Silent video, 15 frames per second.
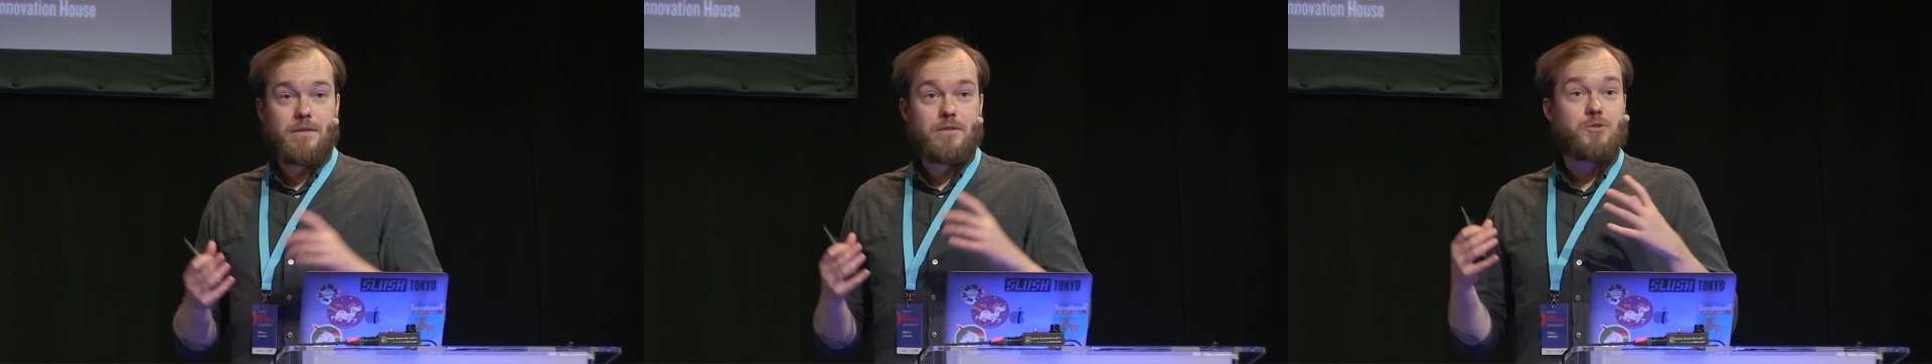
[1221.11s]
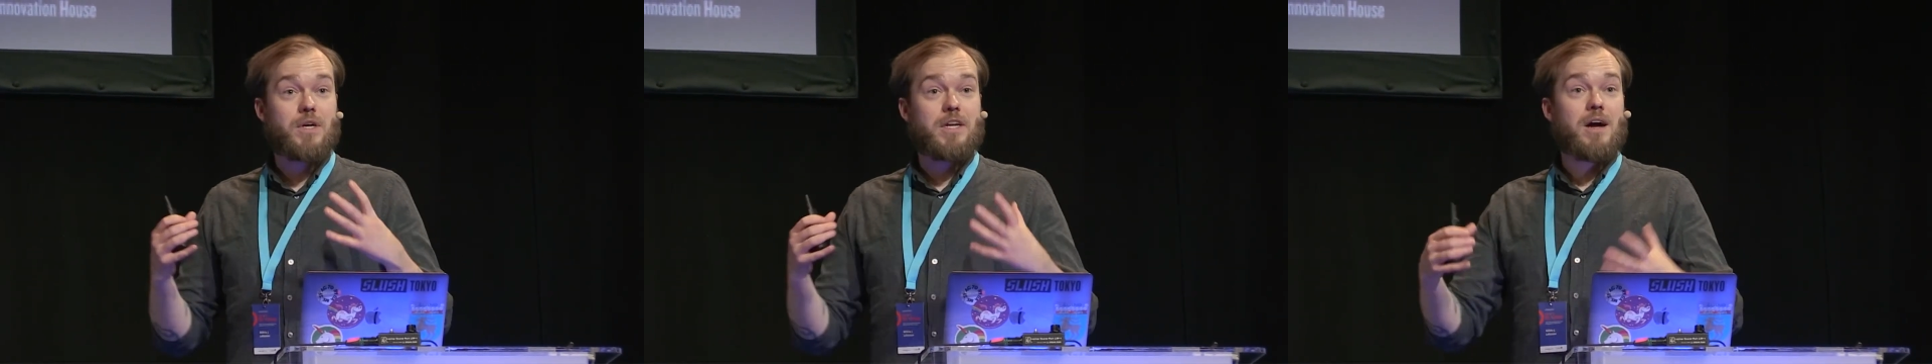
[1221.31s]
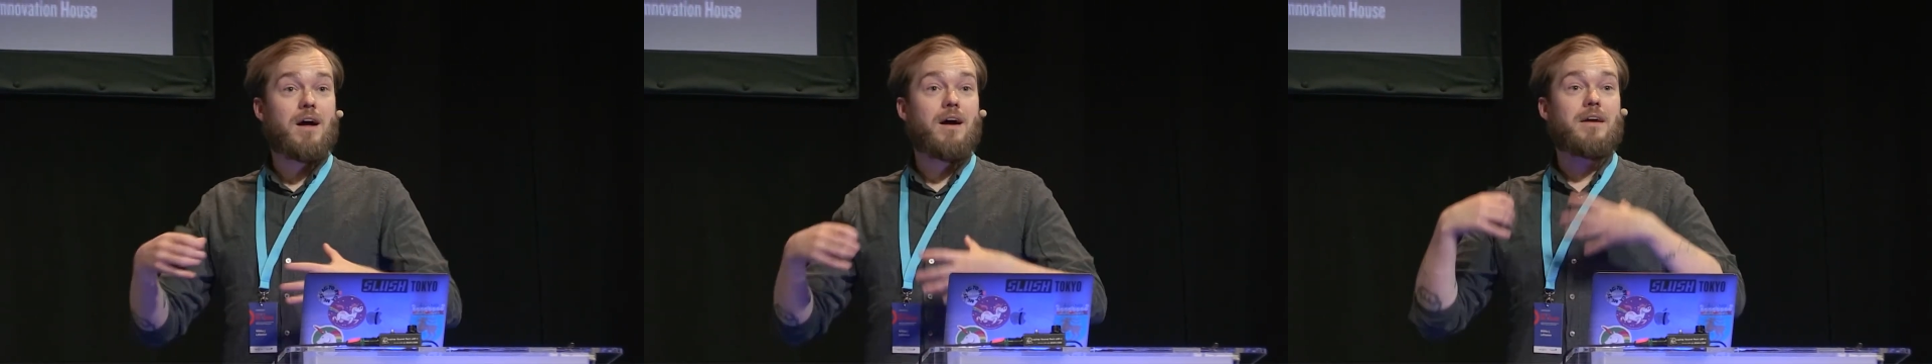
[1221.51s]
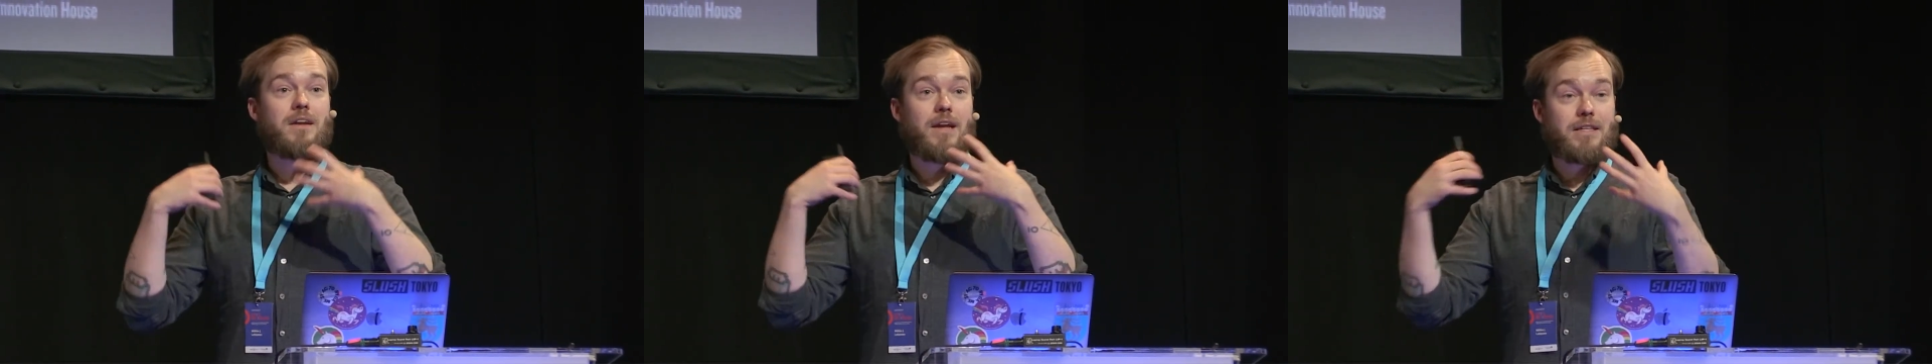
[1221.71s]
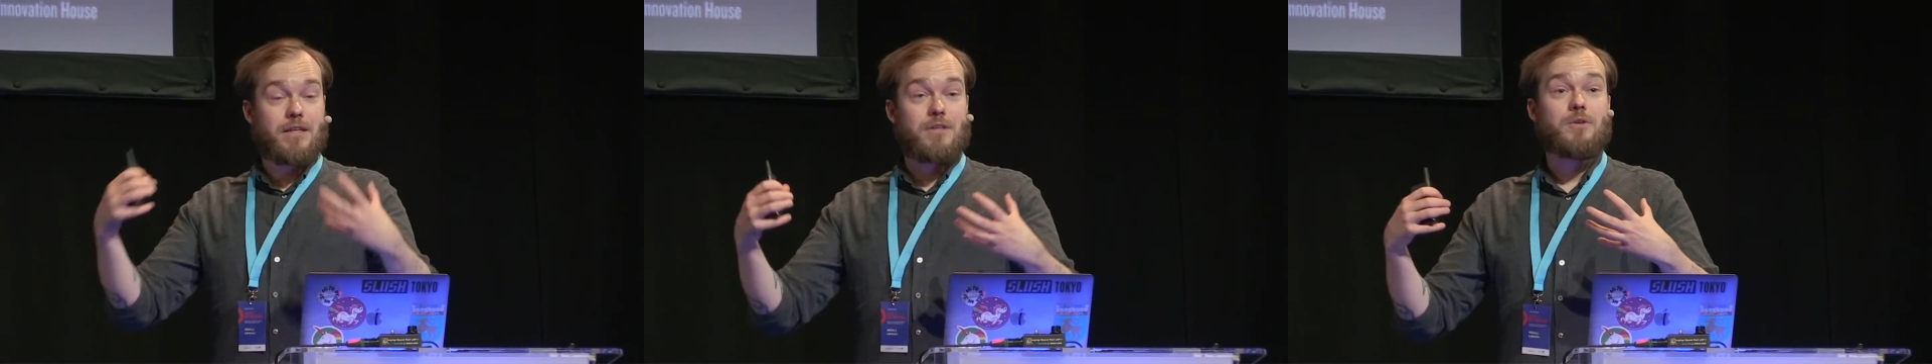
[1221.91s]
to kind of
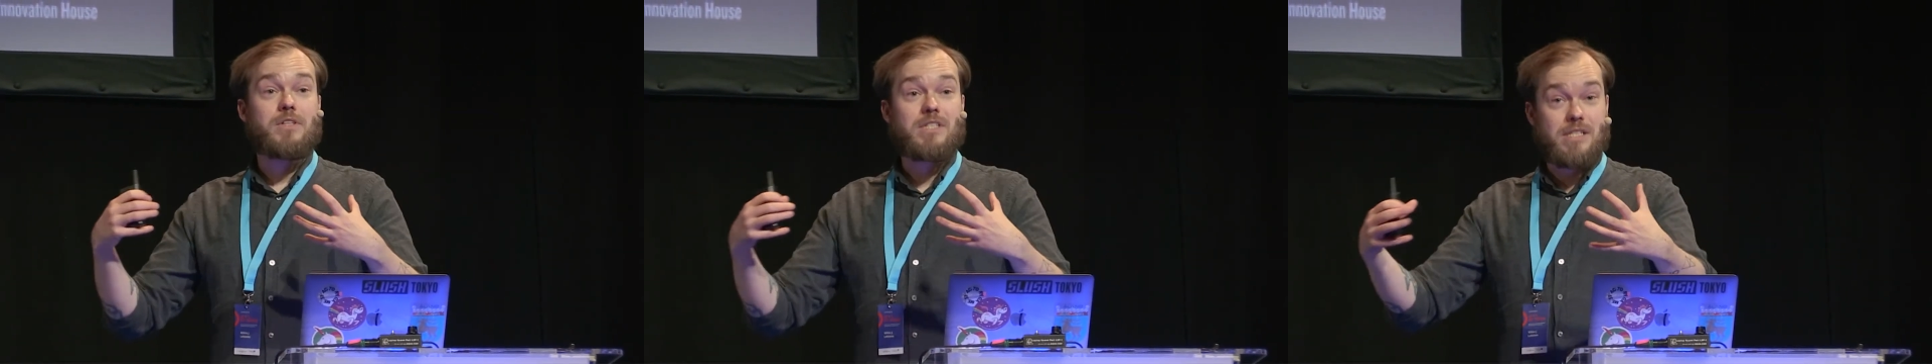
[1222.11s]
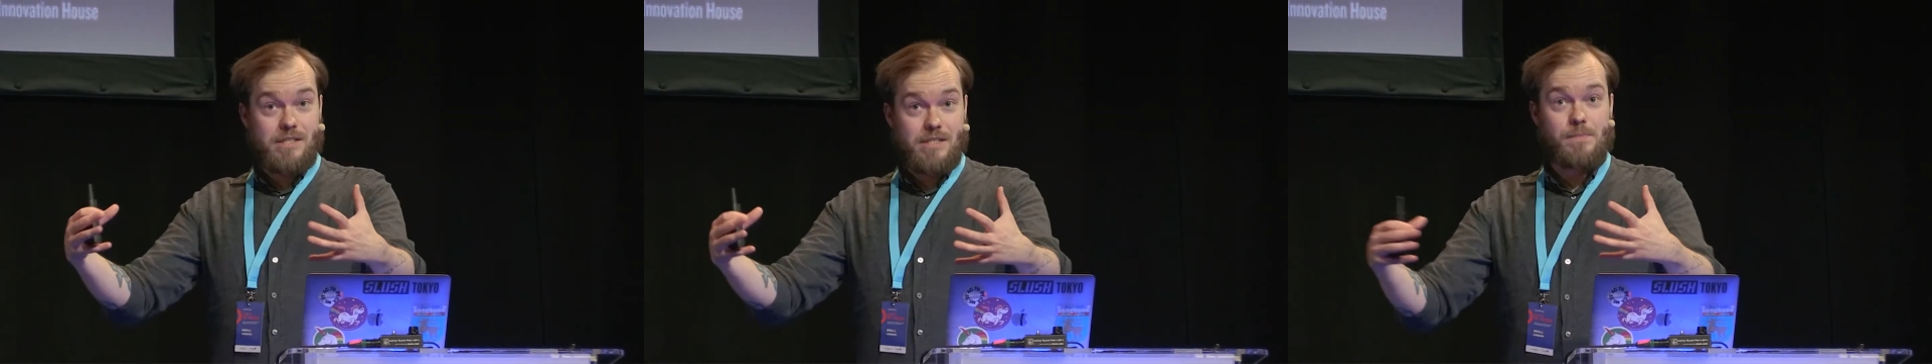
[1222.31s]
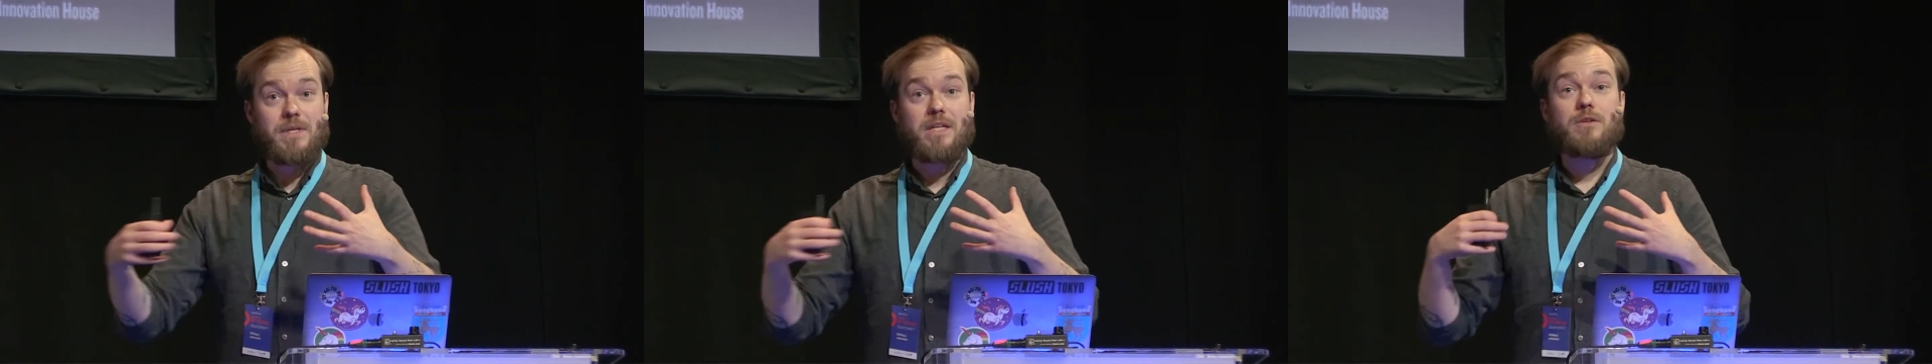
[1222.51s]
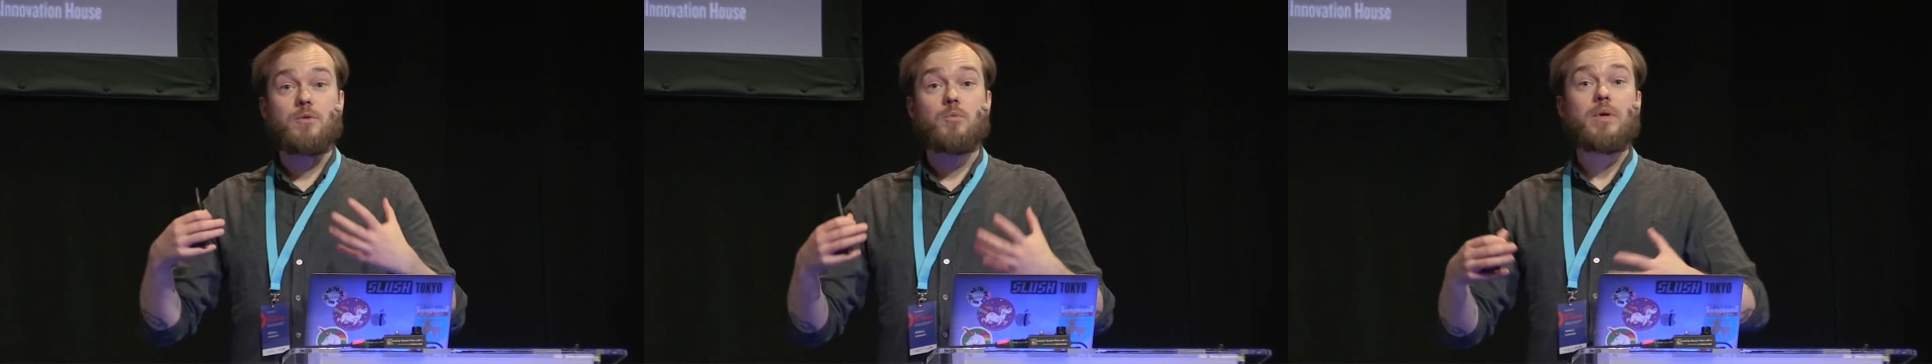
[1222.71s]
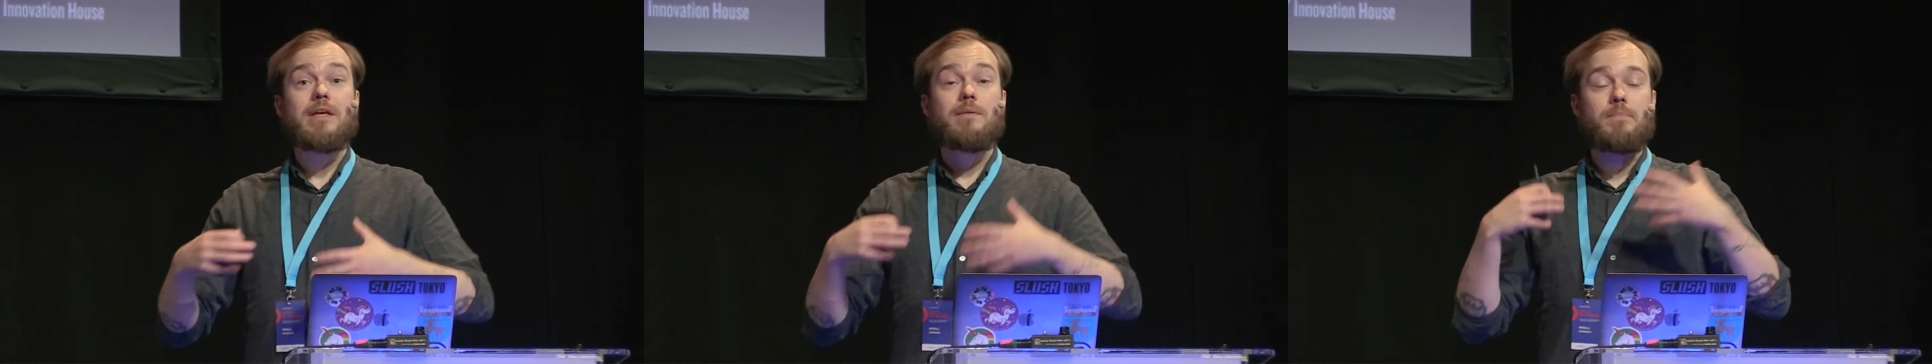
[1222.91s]
highlight that this is something
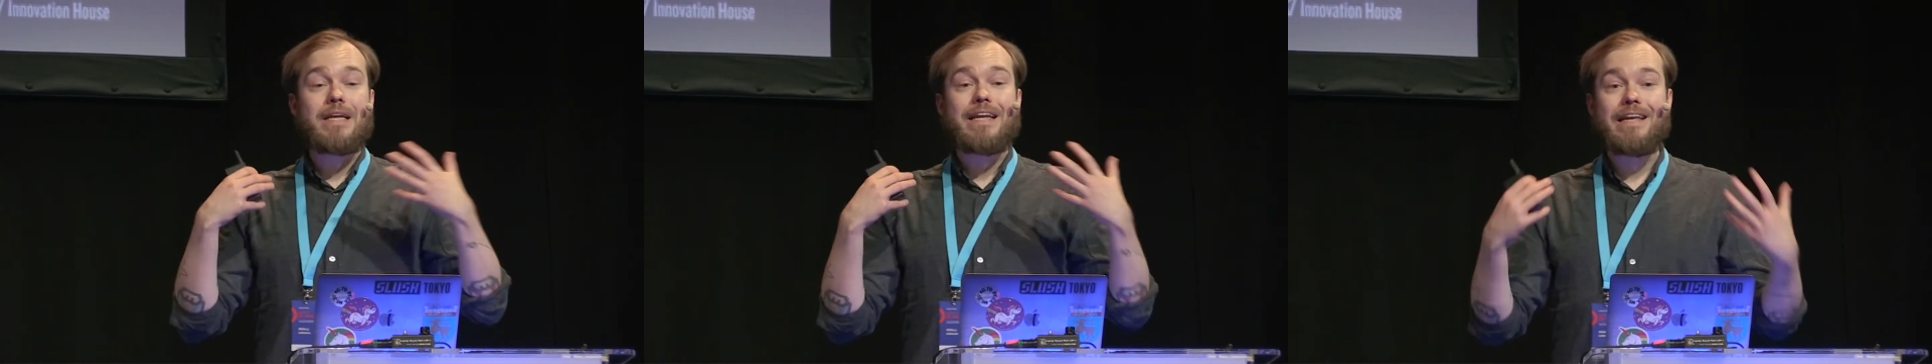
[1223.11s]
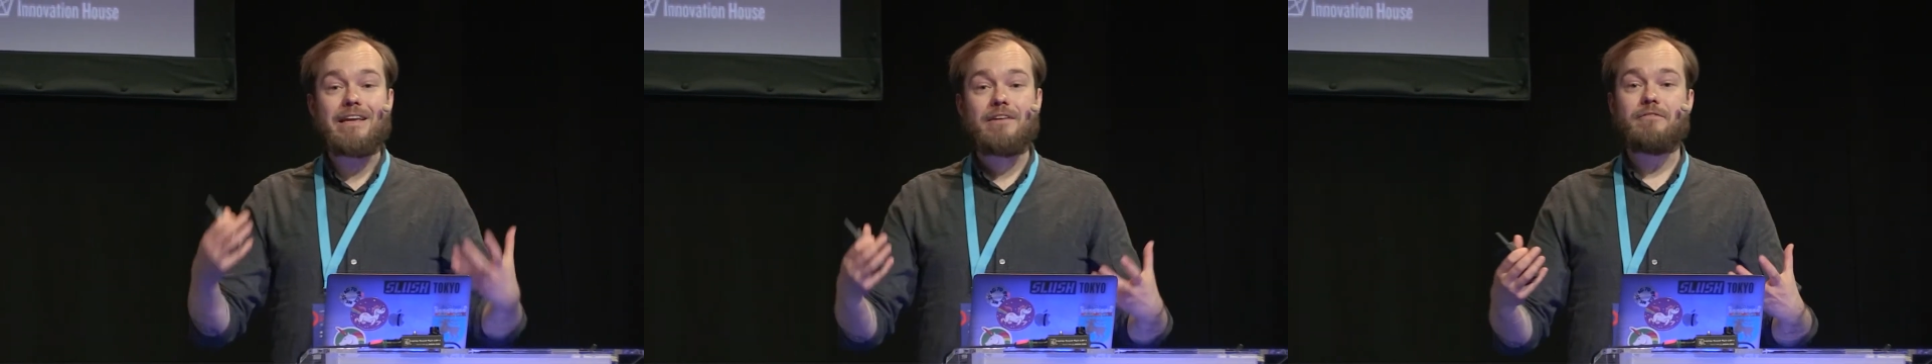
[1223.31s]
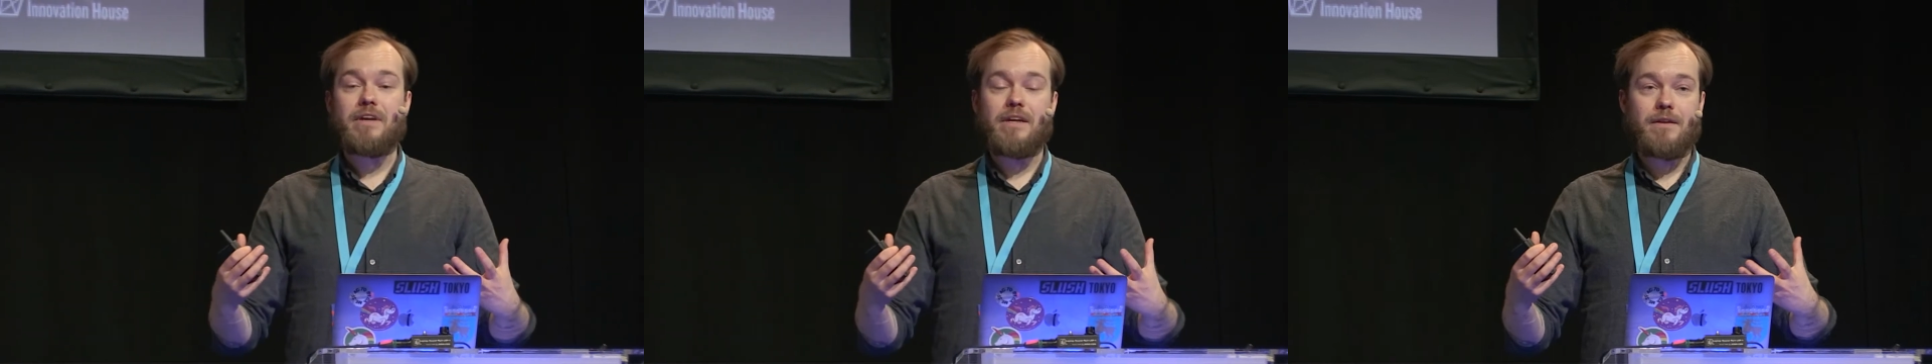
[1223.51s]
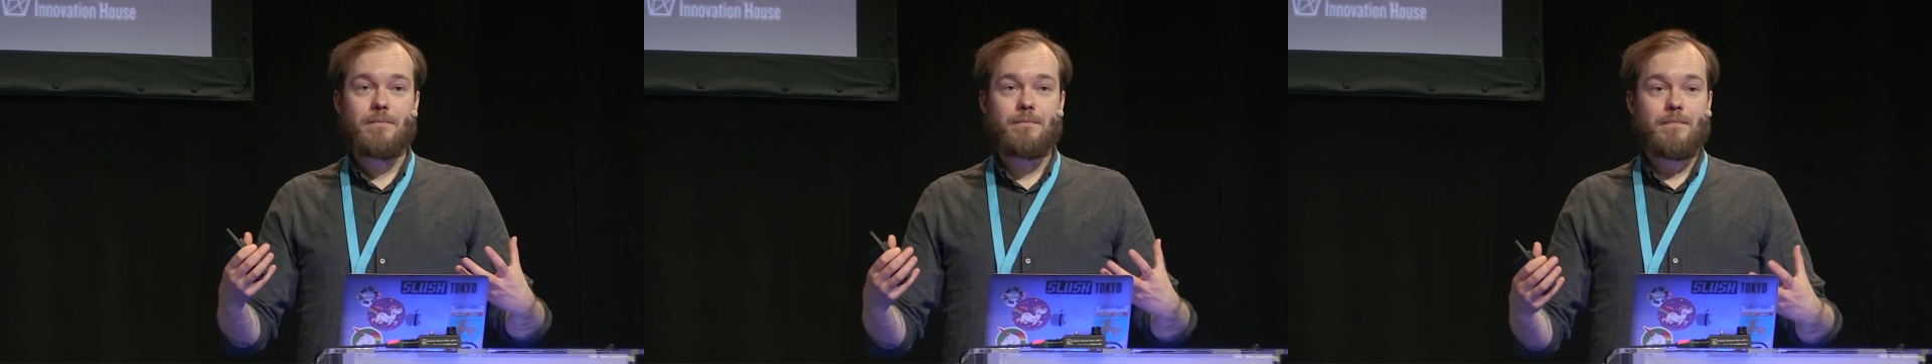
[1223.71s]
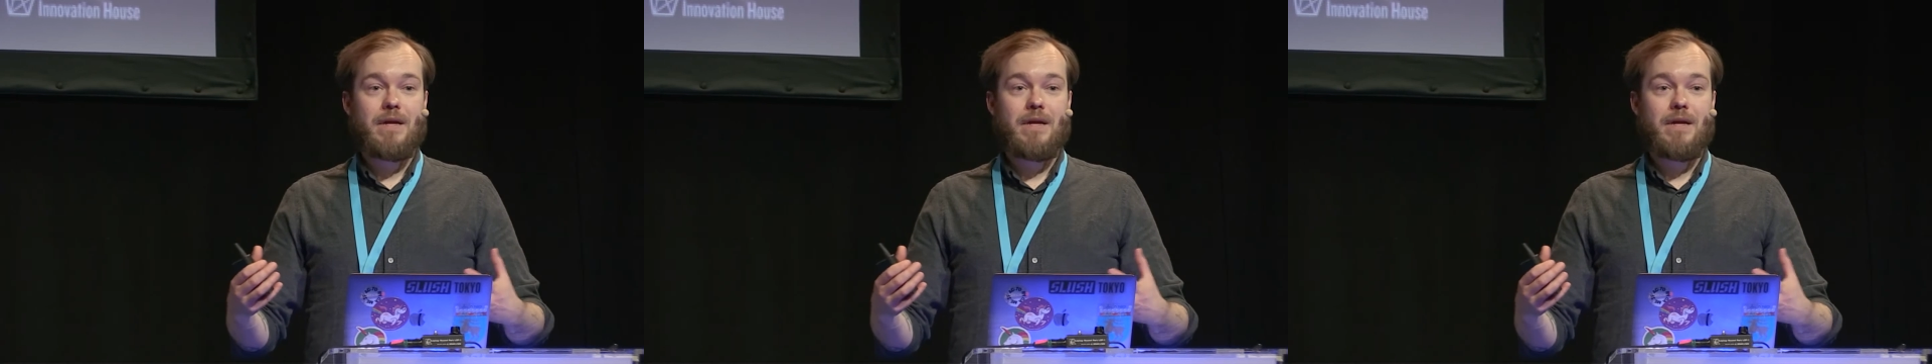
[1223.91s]
that we believe in,